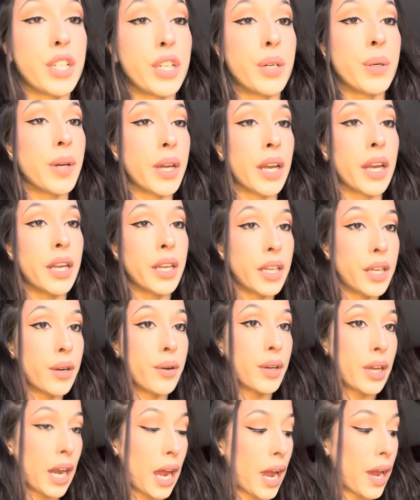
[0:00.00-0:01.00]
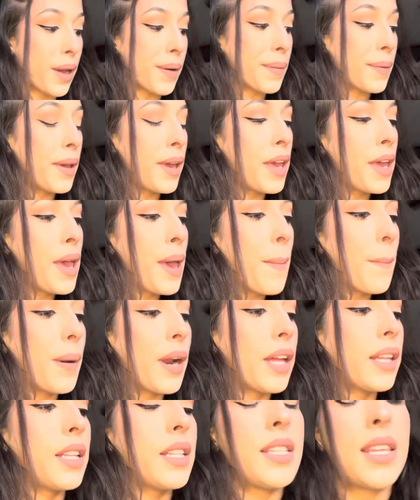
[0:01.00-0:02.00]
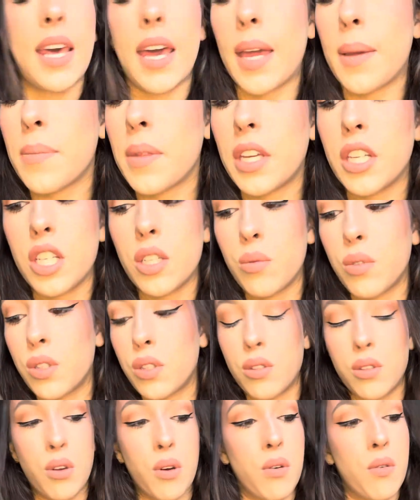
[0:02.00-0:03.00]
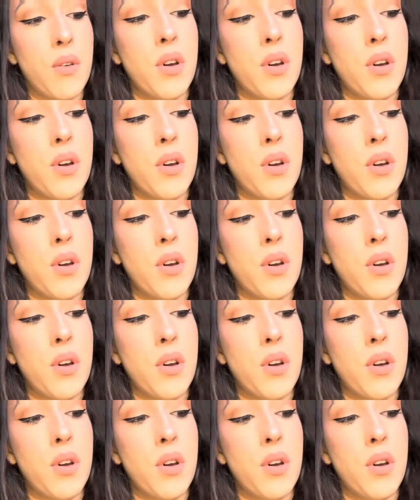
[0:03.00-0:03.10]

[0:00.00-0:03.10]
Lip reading: knowing, you know, now. But at the time, that shit was so